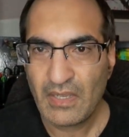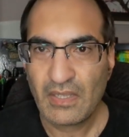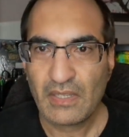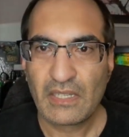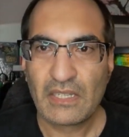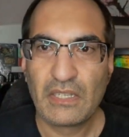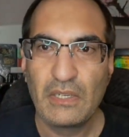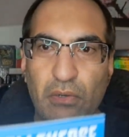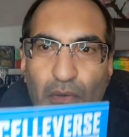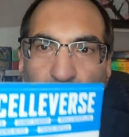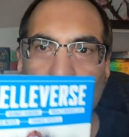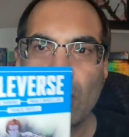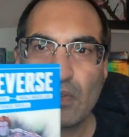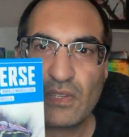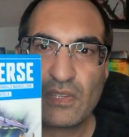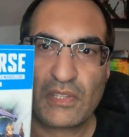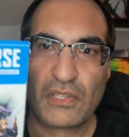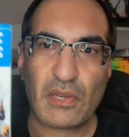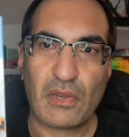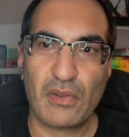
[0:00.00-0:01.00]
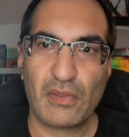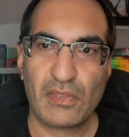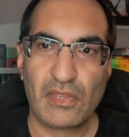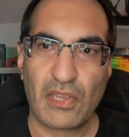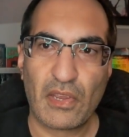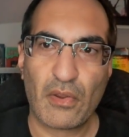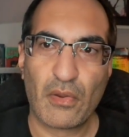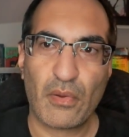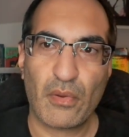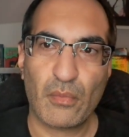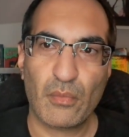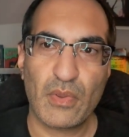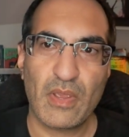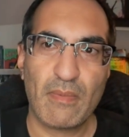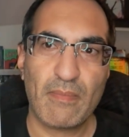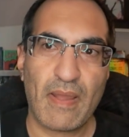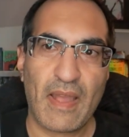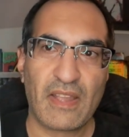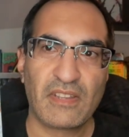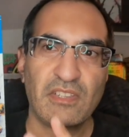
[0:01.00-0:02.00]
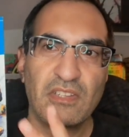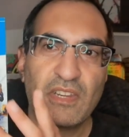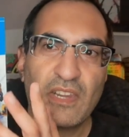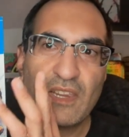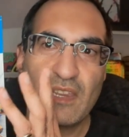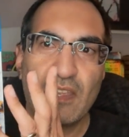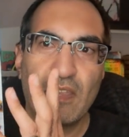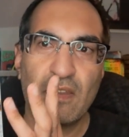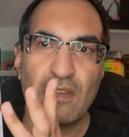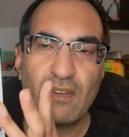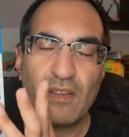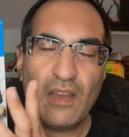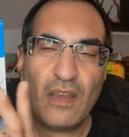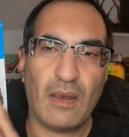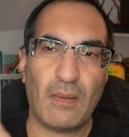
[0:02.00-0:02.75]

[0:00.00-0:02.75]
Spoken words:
Here they're reimagining it